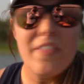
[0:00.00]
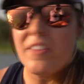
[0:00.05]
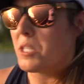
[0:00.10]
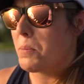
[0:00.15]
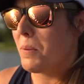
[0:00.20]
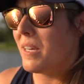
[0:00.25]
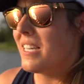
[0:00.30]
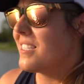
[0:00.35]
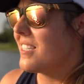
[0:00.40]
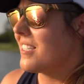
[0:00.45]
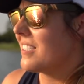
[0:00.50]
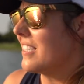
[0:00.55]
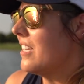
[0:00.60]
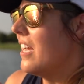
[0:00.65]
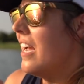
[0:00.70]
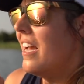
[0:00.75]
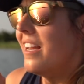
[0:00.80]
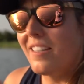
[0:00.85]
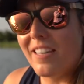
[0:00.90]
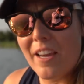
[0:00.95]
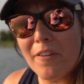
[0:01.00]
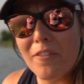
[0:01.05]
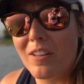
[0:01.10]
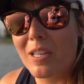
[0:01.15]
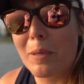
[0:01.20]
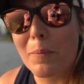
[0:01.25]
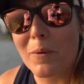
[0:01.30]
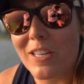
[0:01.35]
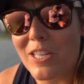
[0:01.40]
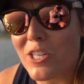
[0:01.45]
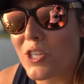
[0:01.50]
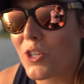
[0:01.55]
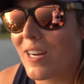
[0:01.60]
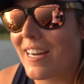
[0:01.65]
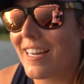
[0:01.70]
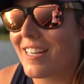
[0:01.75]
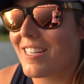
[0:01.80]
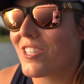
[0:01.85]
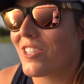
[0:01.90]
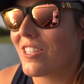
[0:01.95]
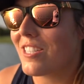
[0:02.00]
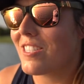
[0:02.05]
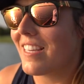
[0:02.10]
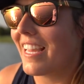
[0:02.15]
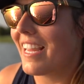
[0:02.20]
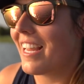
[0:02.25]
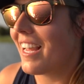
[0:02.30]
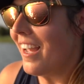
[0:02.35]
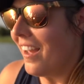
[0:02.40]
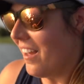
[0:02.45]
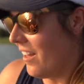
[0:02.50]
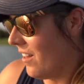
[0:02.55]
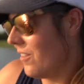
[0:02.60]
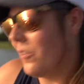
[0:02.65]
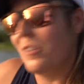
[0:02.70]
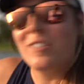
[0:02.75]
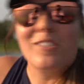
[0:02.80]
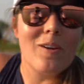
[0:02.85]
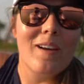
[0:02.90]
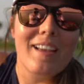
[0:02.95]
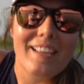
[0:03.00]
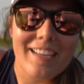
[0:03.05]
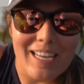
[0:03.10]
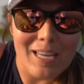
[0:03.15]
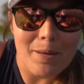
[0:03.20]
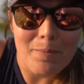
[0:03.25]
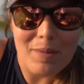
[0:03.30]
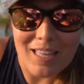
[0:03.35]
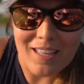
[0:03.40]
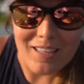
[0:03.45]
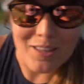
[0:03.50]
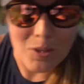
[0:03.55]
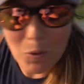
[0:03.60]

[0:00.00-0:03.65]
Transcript: This place is definitely pretty strange. It's like, well, let's go ahead and get him in